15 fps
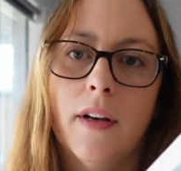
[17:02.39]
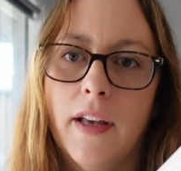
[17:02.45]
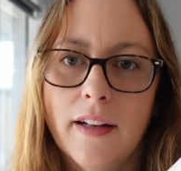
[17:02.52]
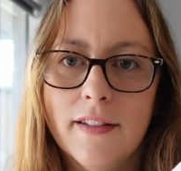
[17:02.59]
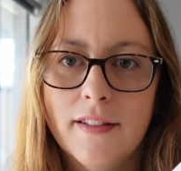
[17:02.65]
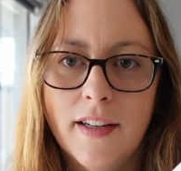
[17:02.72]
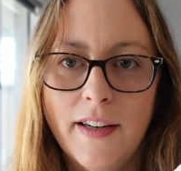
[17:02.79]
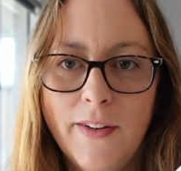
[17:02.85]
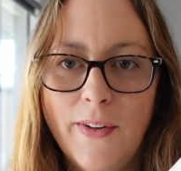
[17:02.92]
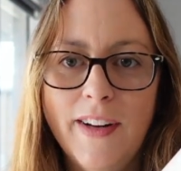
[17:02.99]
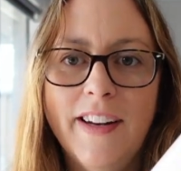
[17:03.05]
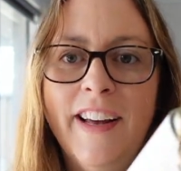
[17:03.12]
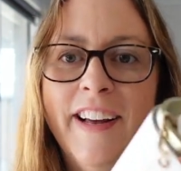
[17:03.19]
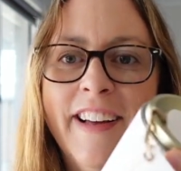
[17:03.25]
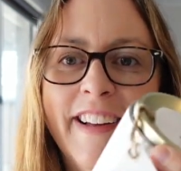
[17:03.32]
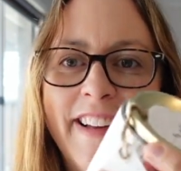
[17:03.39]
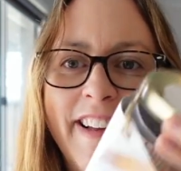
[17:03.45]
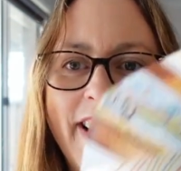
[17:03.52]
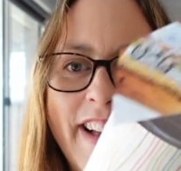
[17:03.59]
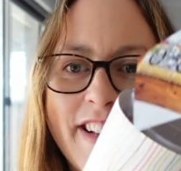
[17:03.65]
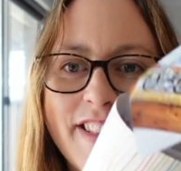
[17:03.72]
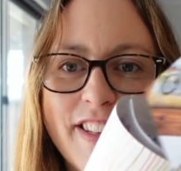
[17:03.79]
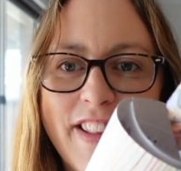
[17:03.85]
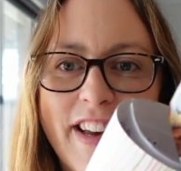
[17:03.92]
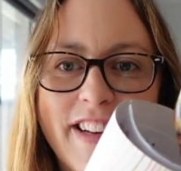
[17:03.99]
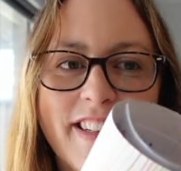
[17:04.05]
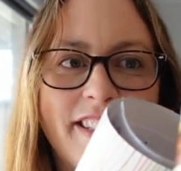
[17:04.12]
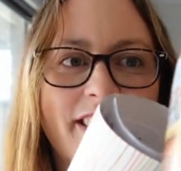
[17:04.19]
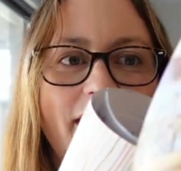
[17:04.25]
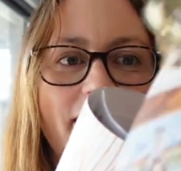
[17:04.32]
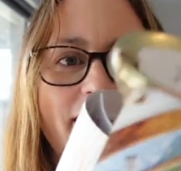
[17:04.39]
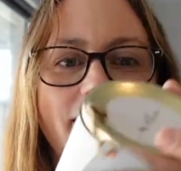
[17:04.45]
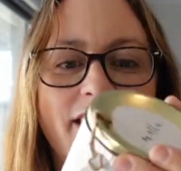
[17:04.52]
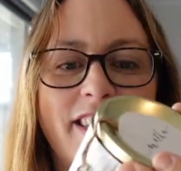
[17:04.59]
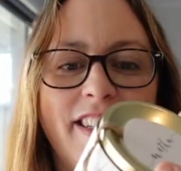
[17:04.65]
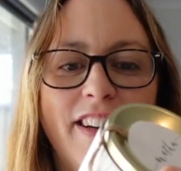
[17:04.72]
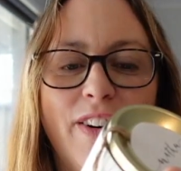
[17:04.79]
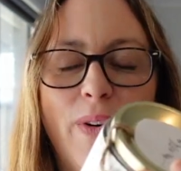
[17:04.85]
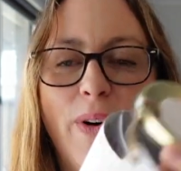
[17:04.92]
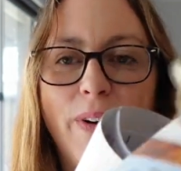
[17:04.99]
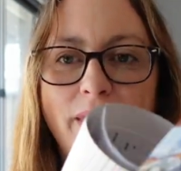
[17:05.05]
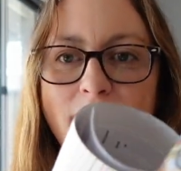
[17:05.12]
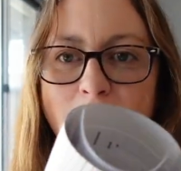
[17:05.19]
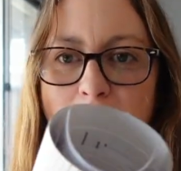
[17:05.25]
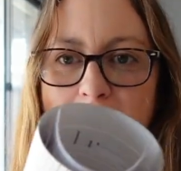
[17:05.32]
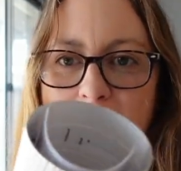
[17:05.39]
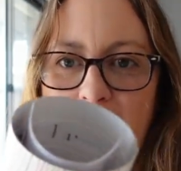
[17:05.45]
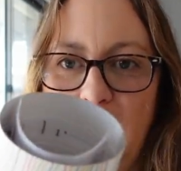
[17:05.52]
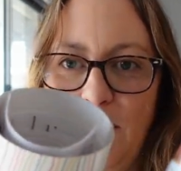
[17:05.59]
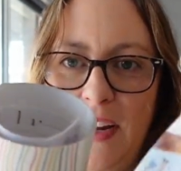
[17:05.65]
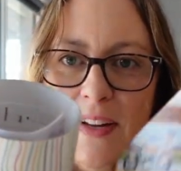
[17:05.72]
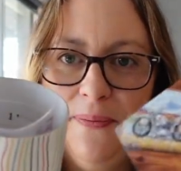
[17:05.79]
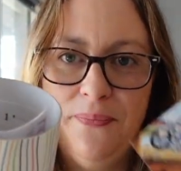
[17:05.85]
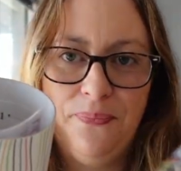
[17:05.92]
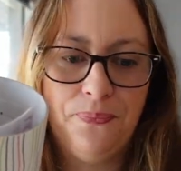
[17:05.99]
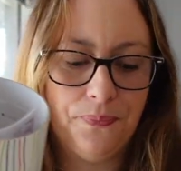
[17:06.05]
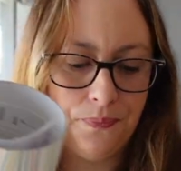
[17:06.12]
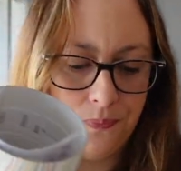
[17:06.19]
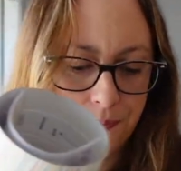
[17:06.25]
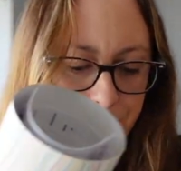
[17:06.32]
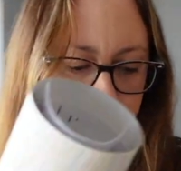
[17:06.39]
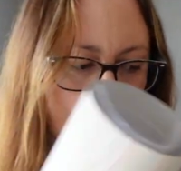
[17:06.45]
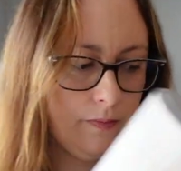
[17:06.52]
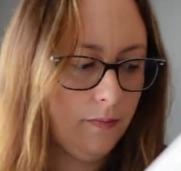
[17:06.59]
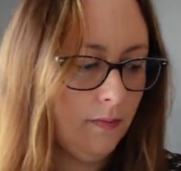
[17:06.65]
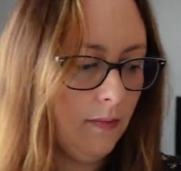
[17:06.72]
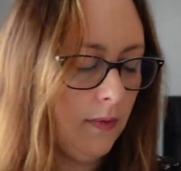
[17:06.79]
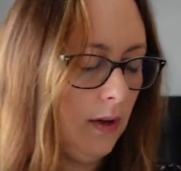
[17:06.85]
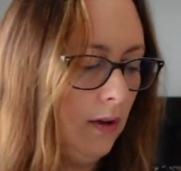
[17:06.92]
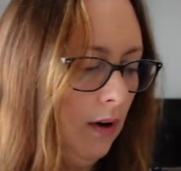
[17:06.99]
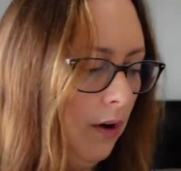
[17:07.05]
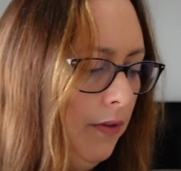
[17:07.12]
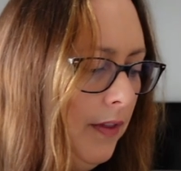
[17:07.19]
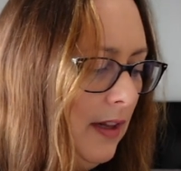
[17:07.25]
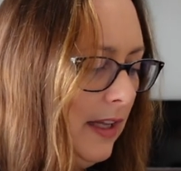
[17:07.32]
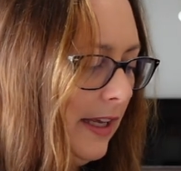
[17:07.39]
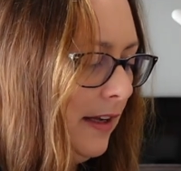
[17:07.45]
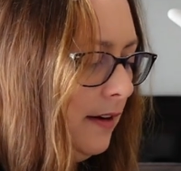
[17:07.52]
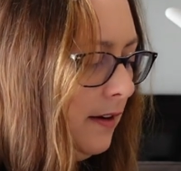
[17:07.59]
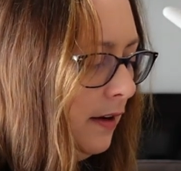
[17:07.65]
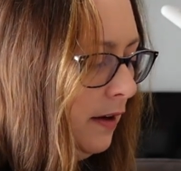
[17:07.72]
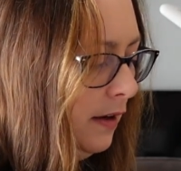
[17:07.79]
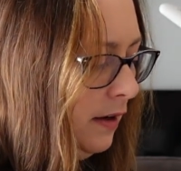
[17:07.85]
it against anyone. So that doesn't actually go on, but anyway, on the lid